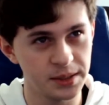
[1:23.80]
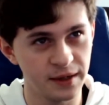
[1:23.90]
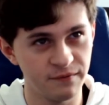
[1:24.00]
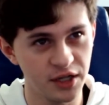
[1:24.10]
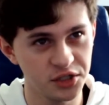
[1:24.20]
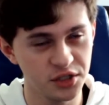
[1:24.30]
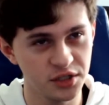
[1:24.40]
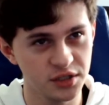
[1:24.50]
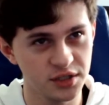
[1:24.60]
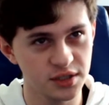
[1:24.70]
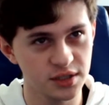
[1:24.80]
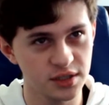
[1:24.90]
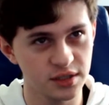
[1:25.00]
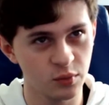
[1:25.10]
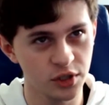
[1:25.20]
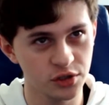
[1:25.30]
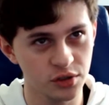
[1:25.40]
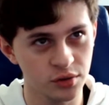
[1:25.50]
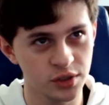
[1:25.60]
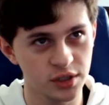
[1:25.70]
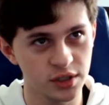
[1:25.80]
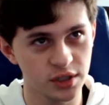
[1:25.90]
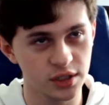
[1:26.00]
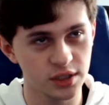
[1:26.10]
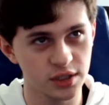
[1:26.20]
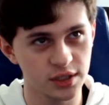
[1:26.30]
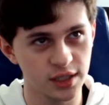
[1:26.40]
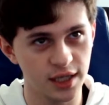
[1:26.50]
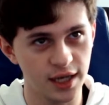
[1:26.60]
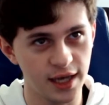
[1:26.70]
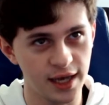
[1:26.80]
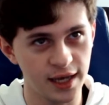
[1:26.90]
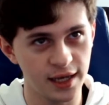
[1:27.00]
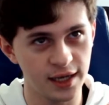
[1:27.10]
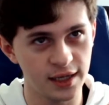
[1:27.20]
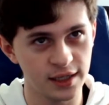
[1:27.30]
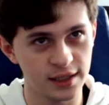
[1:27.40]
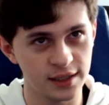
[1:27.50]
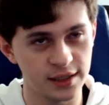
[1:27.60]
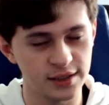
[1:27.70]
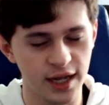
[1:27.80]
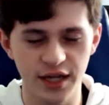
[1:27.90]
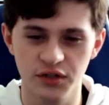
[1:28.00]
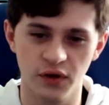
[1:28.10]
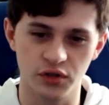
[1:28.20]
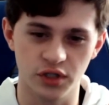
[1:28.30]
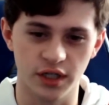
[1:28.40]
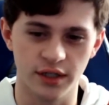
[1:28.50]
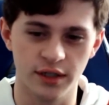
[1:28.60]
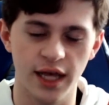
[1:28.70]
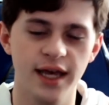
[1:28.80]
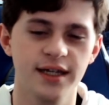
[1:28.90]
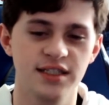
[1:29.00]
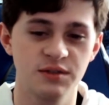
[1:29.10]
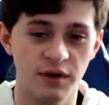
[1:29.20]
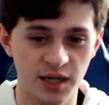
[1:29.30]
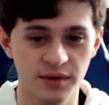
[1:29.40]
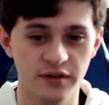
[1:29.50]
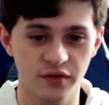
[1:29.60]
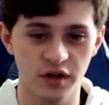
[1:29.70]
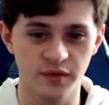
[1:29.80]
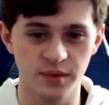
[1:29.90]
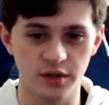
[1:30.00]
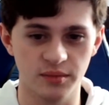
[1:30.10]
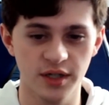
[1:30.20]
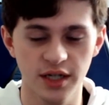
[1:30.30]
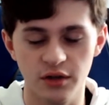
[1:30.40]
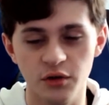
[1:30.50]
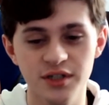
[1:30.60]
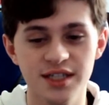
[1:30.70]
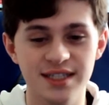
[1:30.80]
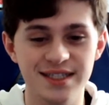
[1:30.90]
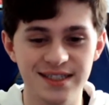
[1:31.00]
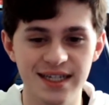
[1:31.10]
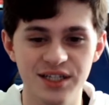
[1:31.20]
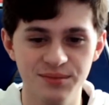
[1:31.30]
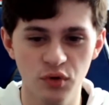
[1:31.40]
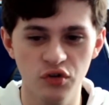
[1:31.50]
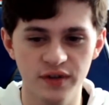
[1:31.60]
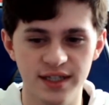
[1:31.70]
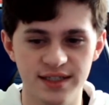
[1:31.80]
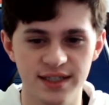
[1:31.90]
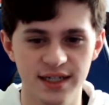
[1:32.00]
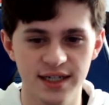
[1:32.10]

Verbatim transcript: Avengers, Winter Soldier, and Age of Ultron, and Spider Man Far From Home. Those are the six movies